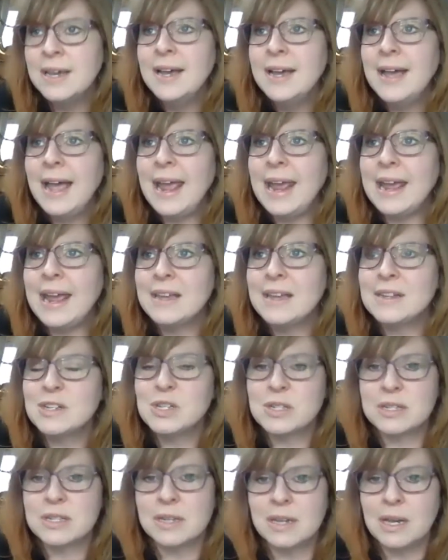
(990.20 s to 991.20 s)
and
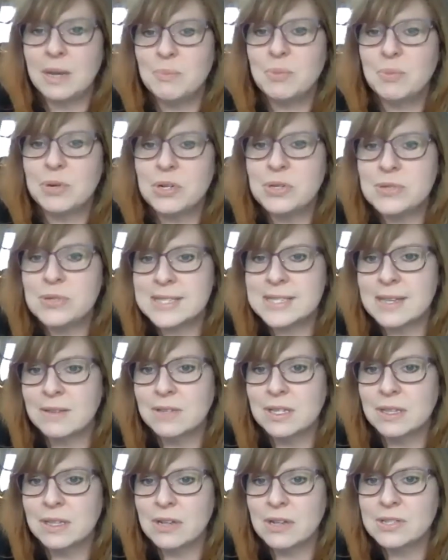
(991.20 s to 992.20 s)
produce
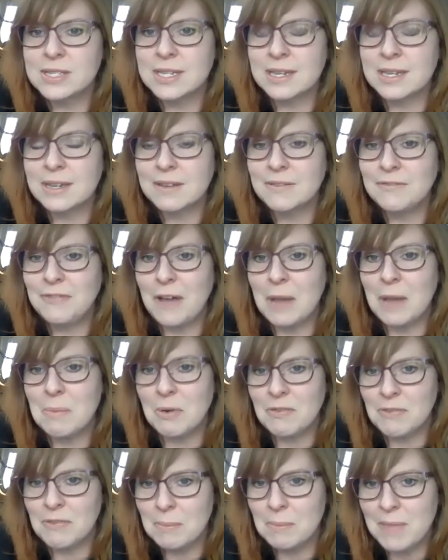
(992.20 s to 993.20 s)
cellulosic fiber
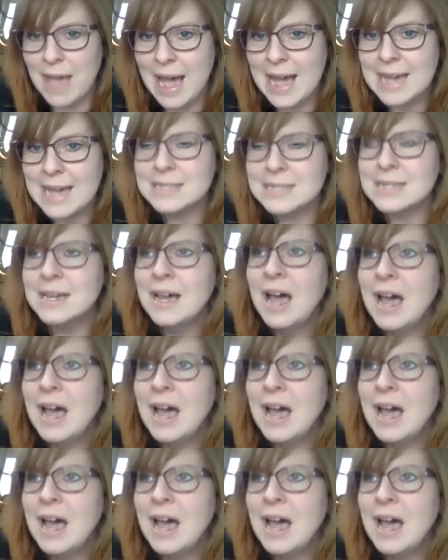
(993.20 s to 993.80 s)
from that.